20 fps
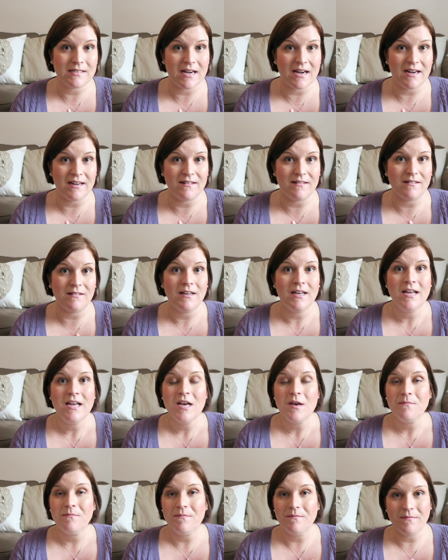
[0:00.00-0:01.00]
Style,
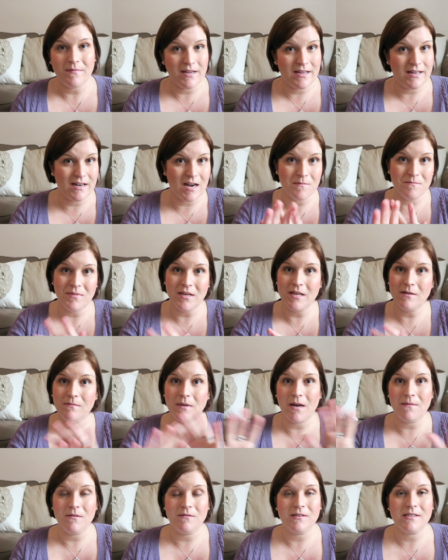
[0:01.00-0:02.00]
and I'm Being
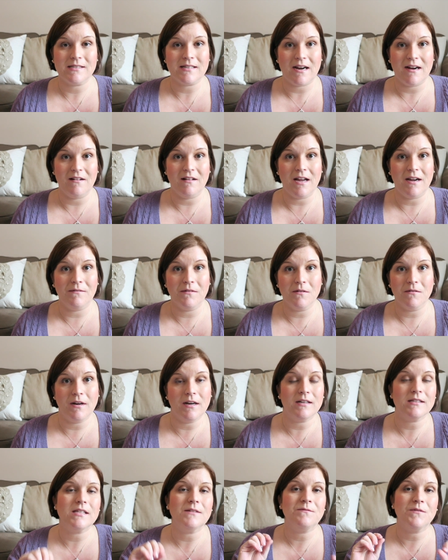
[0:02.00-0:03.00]
Mommy with Style everywhere
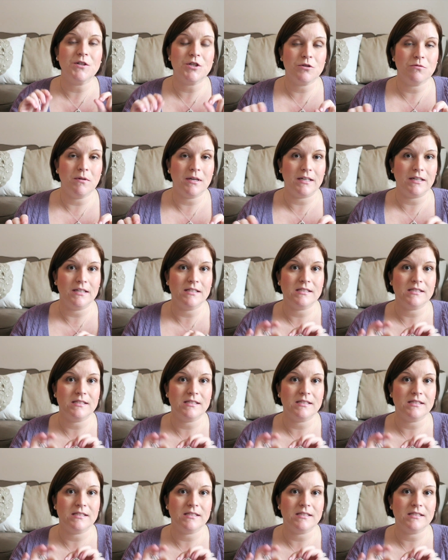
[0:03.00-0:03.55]
except for Twitter.